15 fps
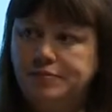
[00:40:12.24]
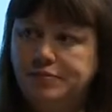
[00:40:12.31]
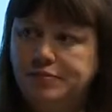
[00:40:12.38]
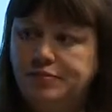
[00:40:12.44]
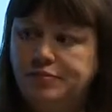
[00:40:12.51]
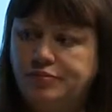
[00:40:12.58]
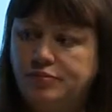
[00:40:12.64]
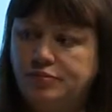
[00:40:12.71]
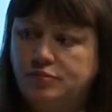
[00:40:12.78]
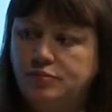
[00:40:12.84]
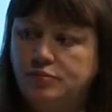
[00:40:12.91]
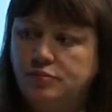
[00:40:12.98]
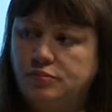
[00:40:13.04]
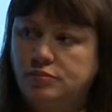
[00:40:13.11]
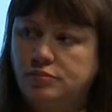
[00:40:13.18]

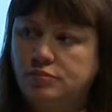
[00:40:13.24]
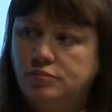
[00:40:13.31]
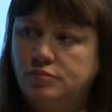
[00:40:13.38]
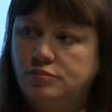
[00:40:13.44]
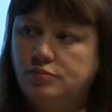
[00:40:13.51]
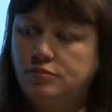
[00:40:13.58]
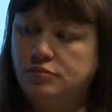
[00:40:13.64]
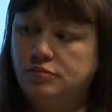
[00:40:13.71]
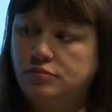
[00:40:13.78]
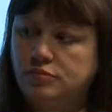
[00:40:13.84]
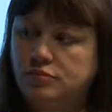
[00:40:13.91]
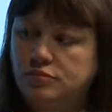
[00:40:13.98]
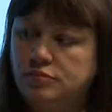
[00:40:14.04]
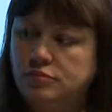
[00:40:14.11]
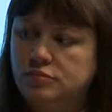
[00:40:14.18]

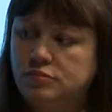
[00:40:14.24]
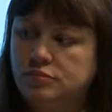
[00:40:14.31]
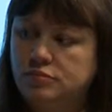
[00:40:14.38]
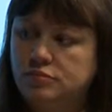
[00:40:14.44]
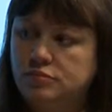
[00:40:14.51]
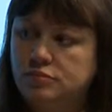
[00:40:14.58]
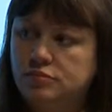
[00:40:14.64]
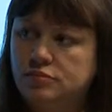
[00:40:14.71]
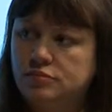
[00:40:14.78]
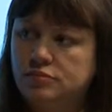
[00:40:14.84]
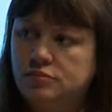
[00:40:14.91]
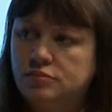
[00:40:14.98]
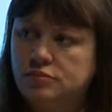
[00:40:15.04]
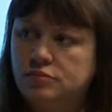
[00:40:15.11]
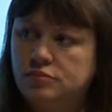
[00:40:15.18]

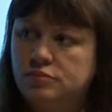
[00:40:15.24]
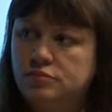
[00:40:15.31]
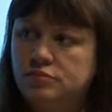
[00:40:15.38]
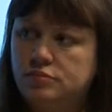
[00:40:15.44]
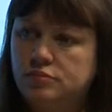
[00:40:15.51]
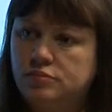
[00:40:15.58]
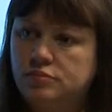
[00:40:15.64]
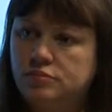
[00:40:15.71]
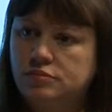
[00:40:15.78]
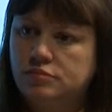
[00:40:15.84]
(silent)